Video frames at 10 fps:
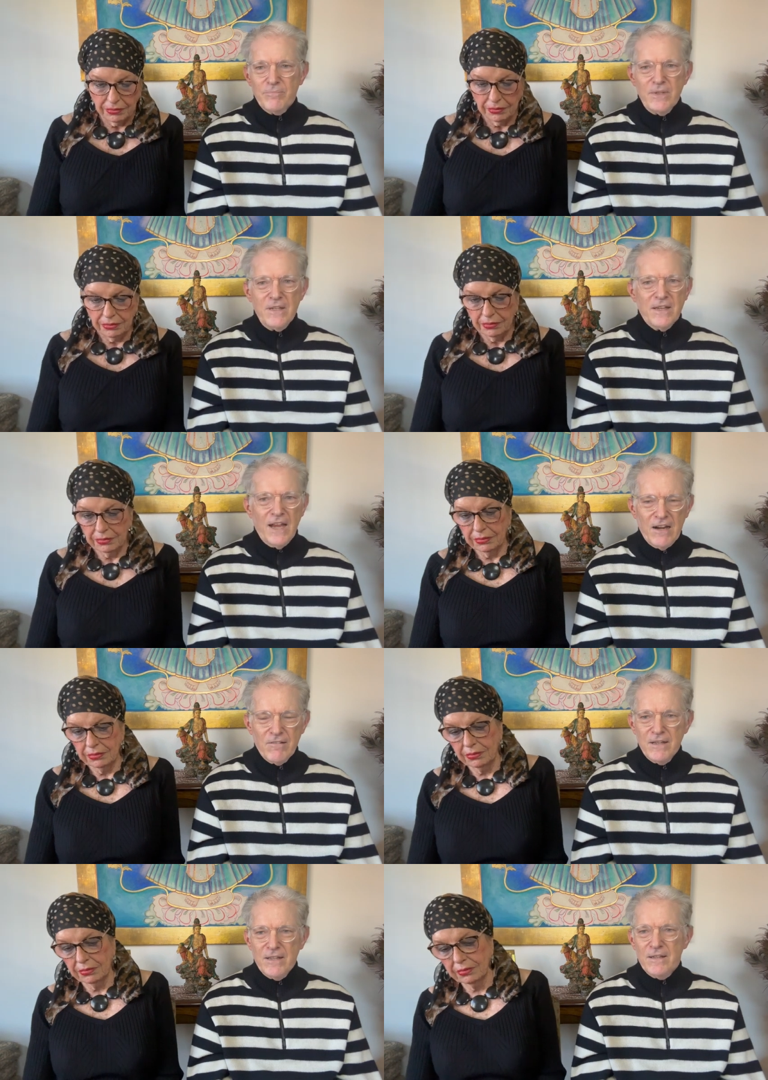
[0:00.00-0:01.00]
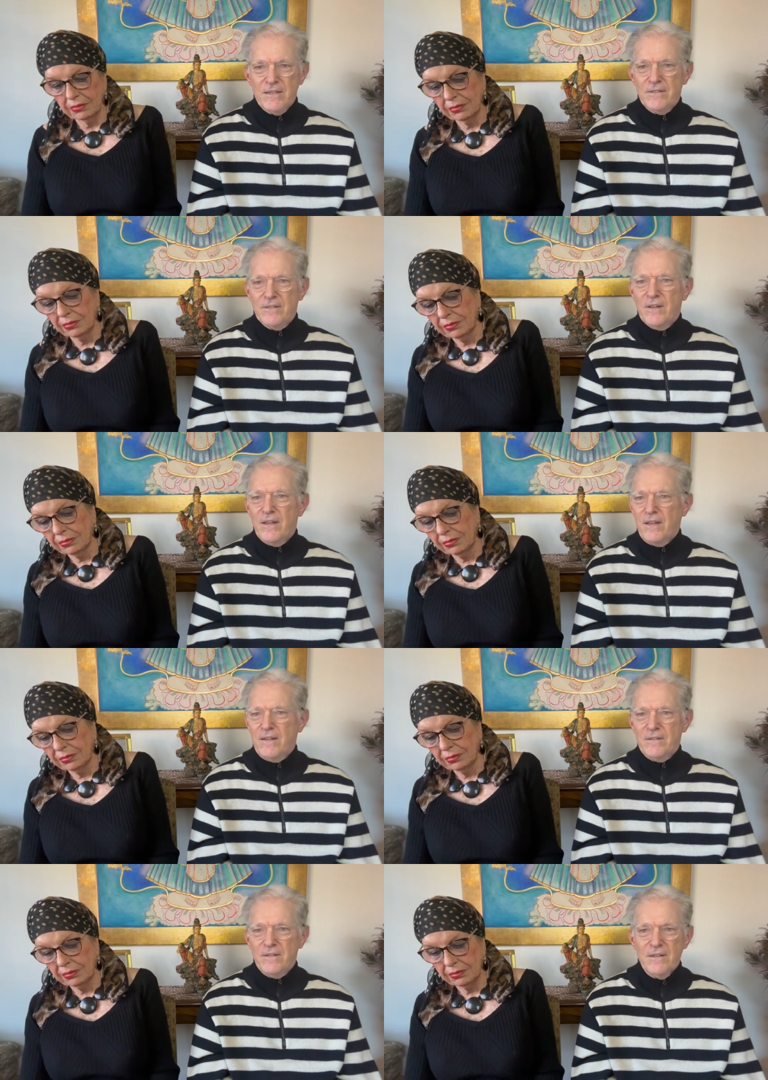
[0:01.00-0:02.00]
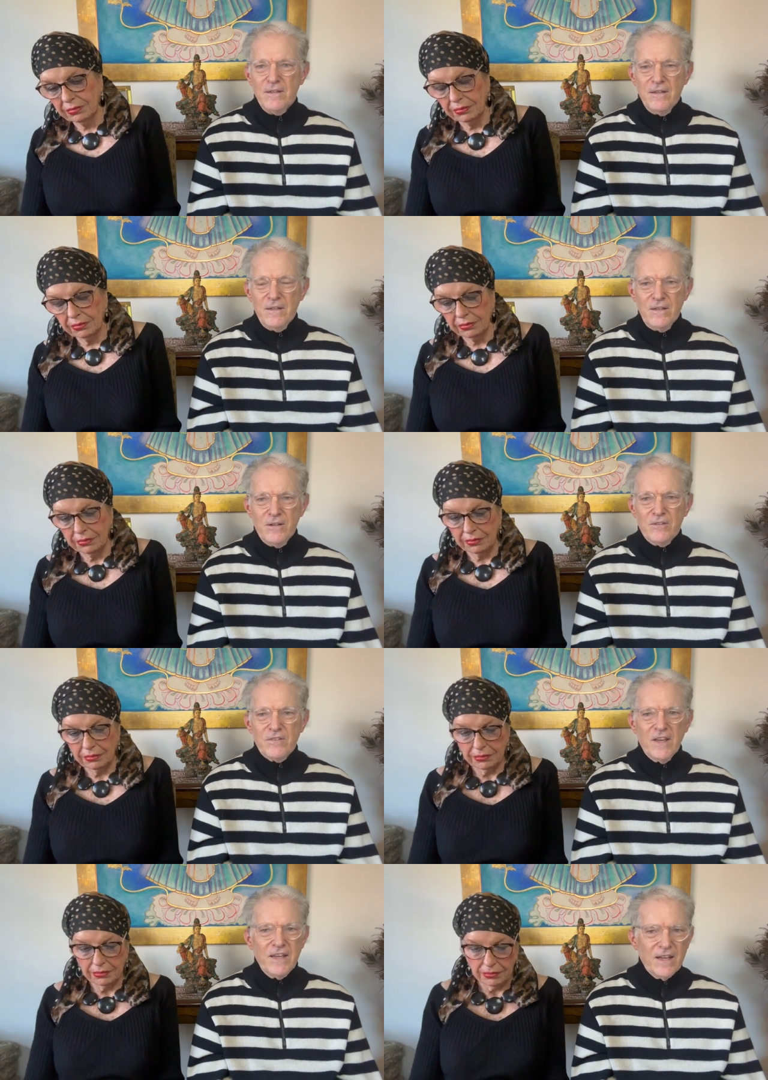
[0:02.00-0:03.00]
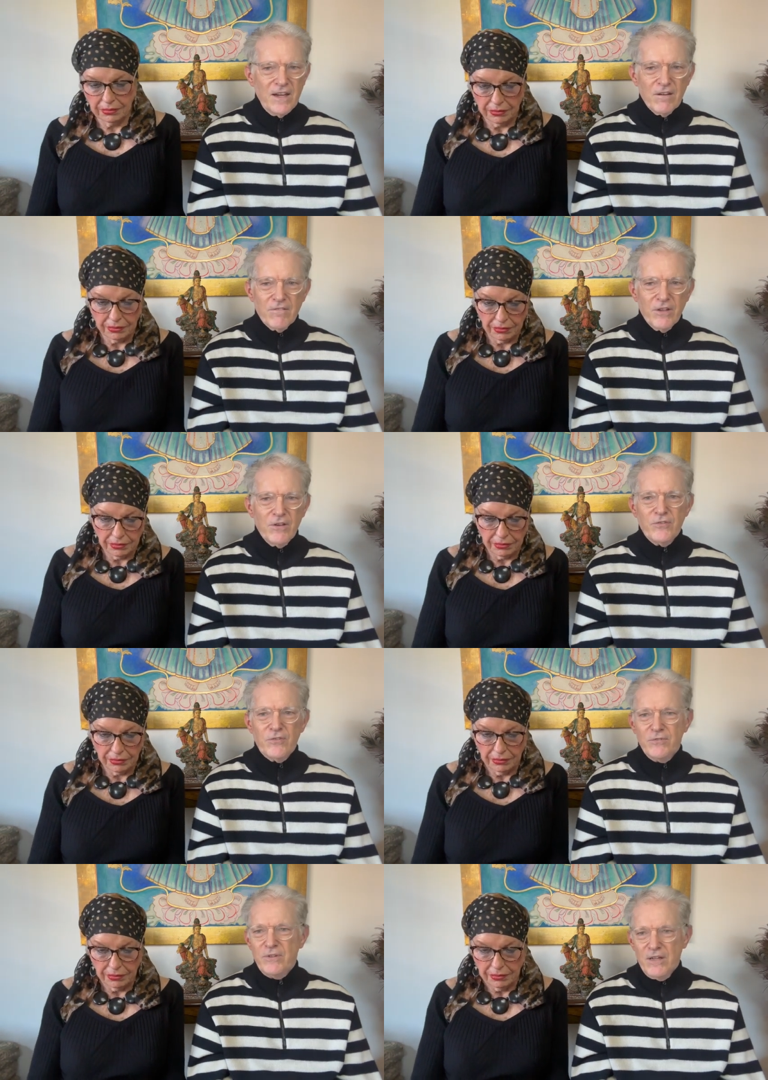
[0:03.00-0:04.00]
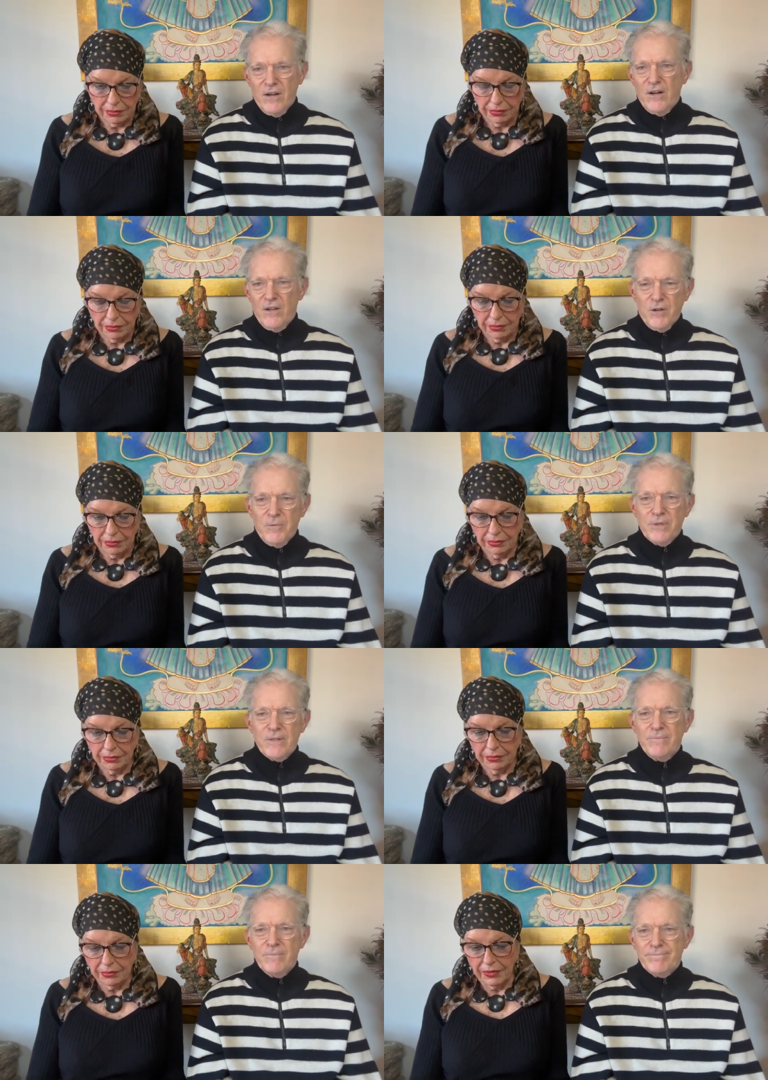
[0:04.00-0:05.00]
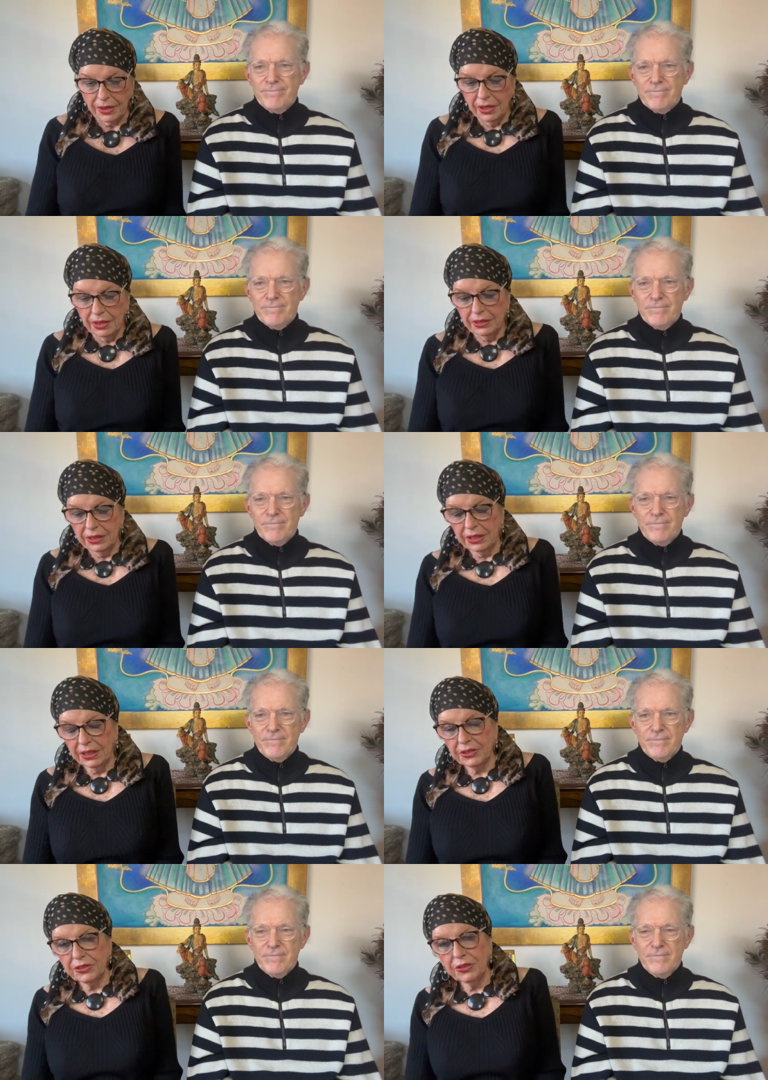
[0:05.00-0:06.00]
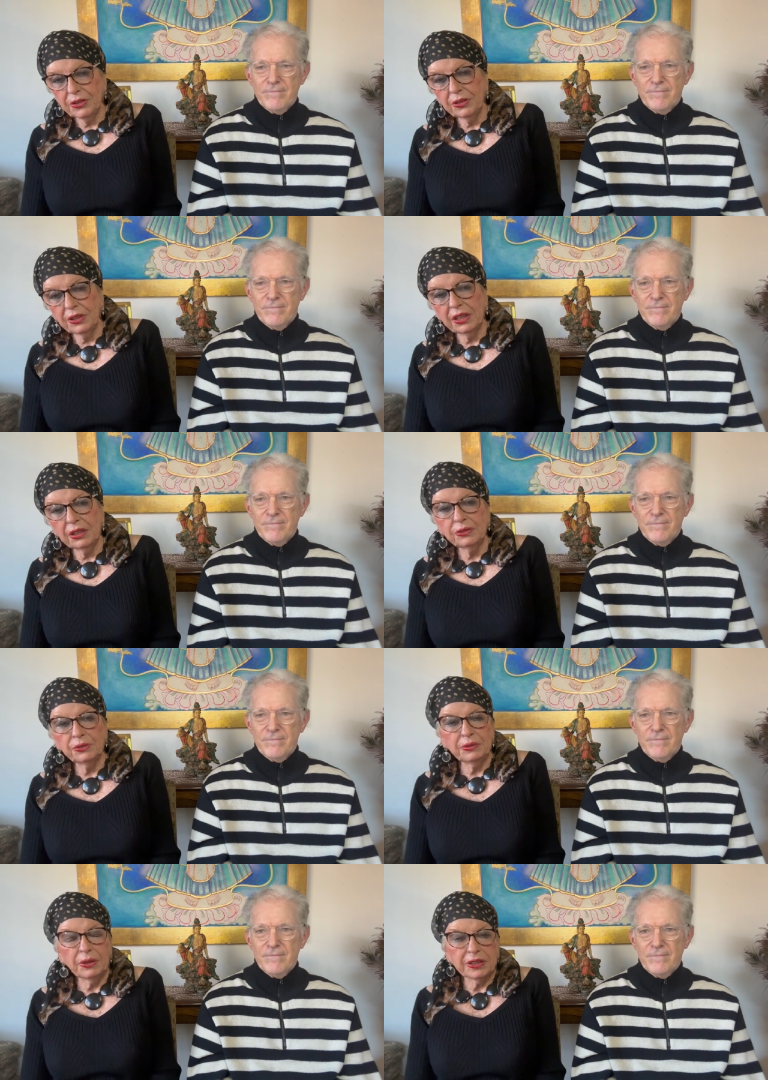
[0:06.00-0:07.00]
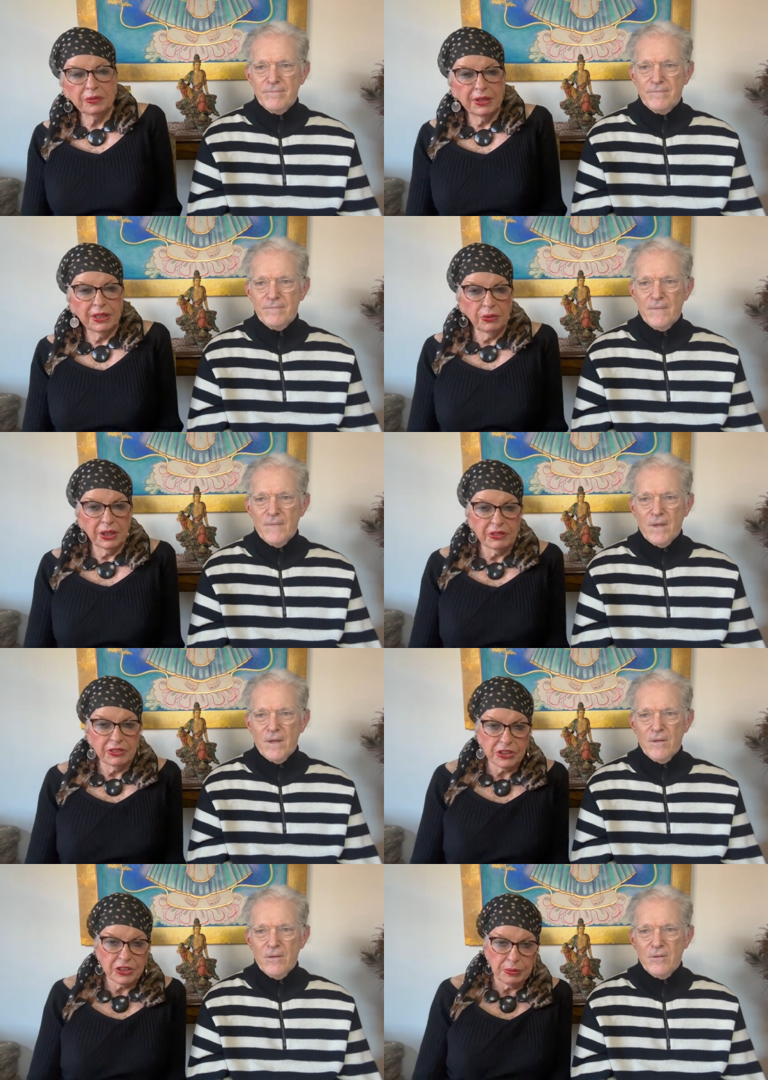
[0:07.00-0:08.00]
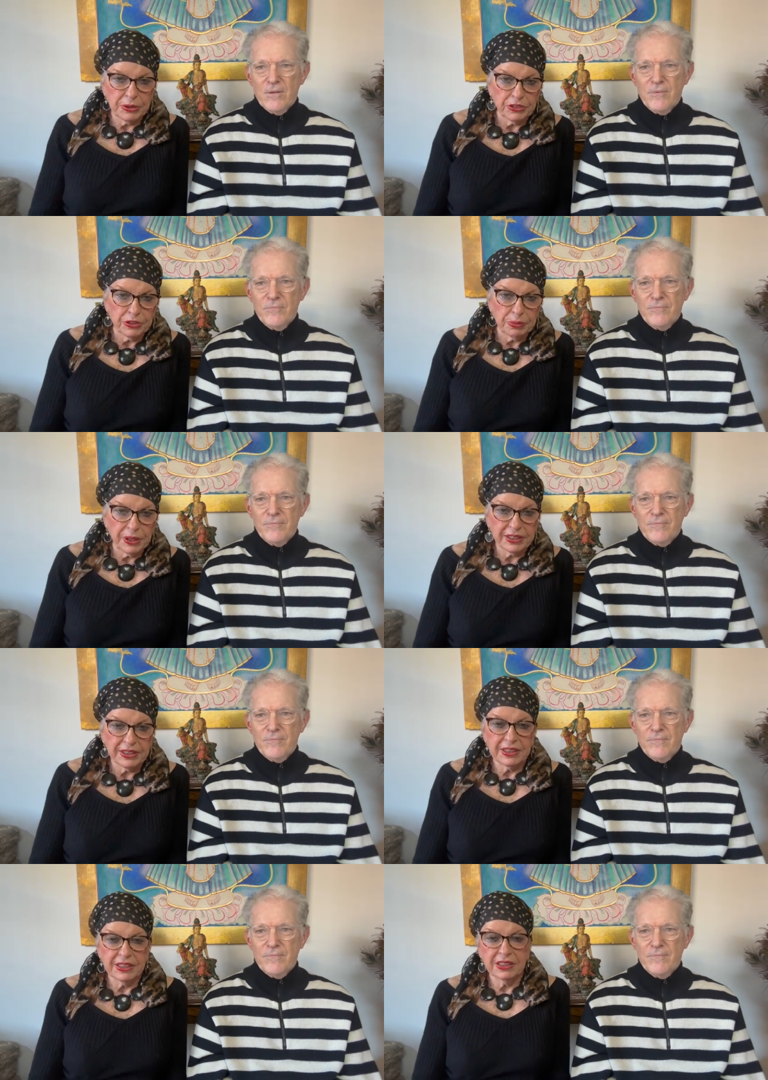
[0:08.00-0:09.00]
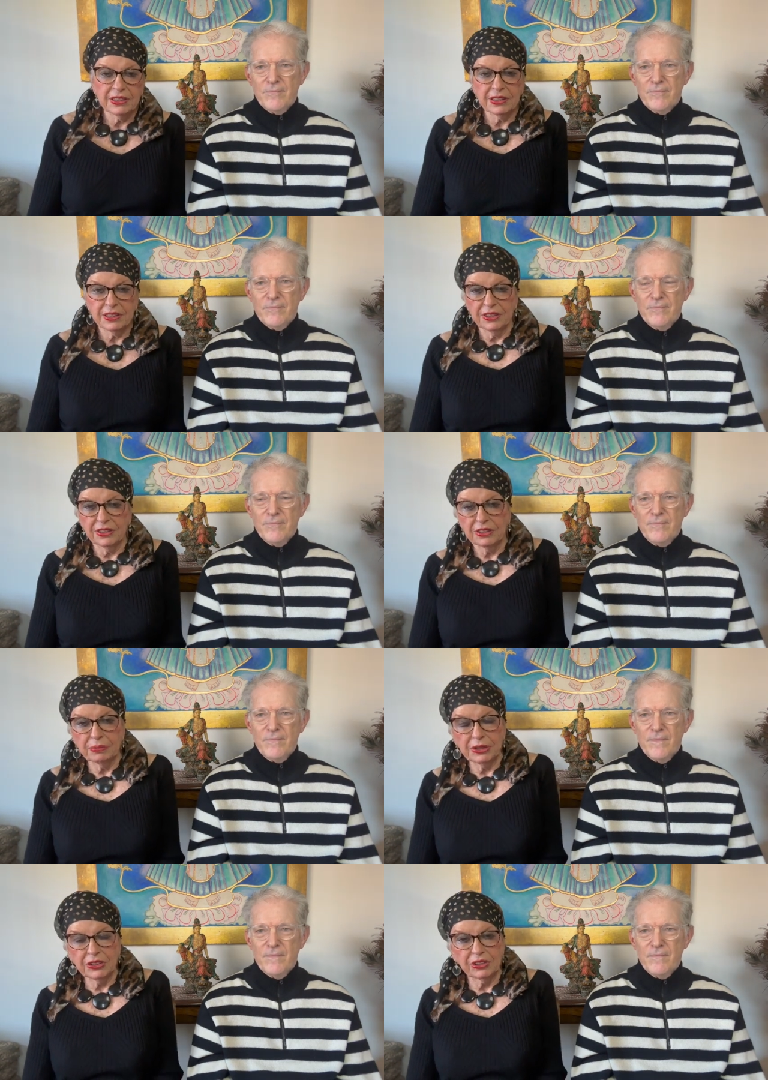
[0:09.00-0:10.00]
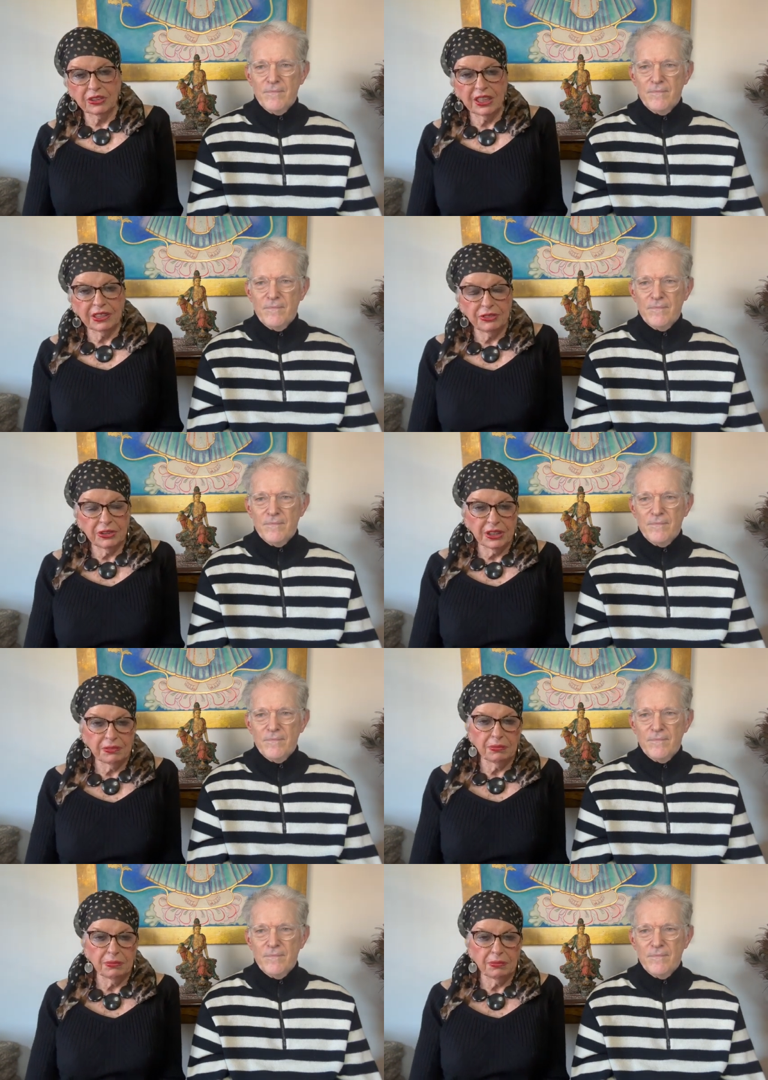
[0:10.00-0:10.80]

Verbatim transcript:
Speaker 1: be caring and and you know, take care of those who need our help.
Speaker 2: Yeah, so uh, we recommend whatever your spiritual practice is and your spiritual life, you get